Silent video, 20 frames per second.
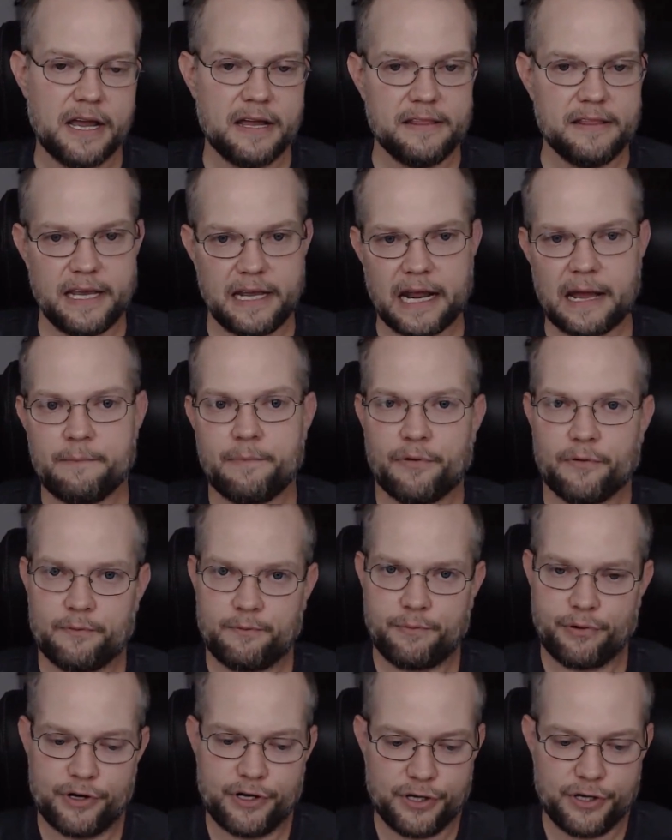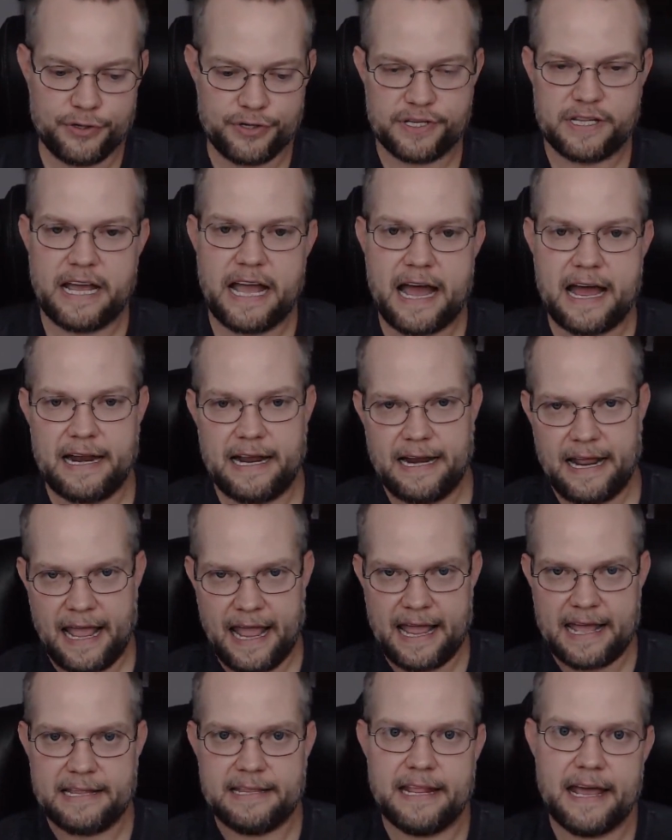Then I produce that and
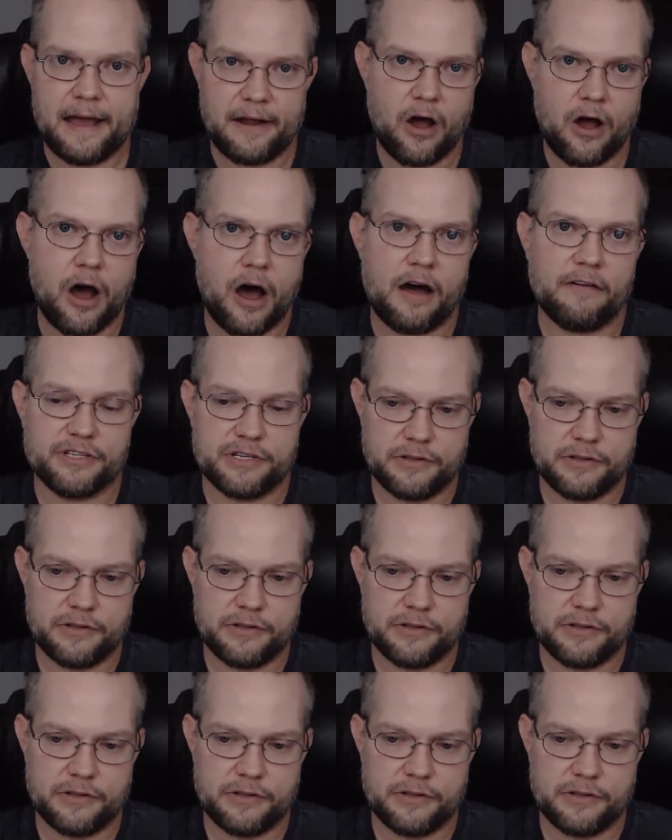hand that off,